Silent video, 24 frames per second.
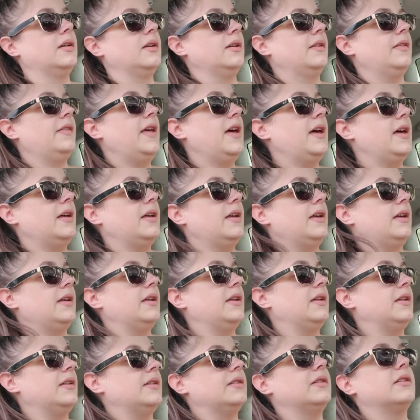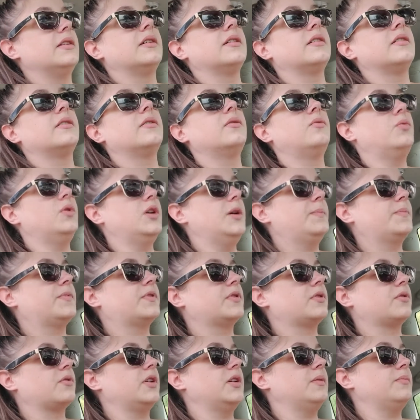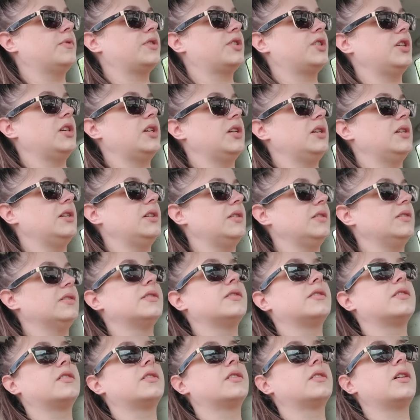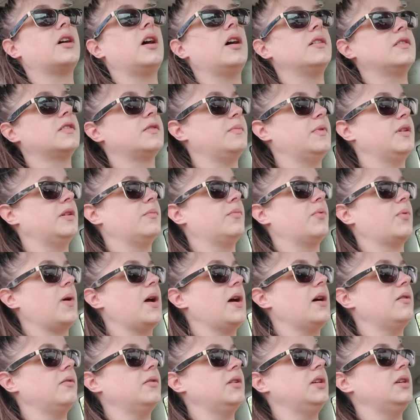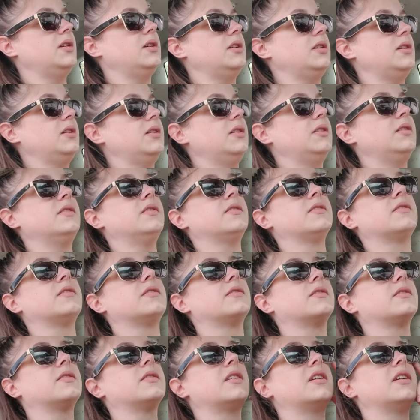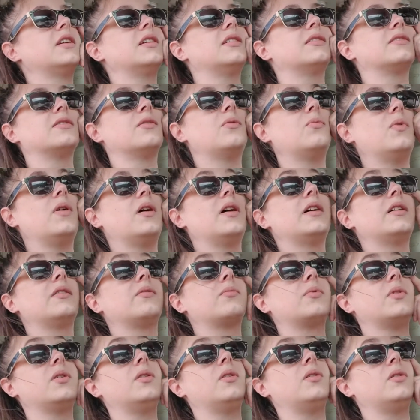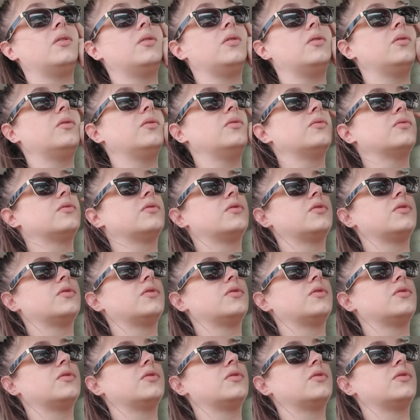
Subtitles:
Then, whipped cream cheese. Cosmic brownies, Kings of Wine rolls,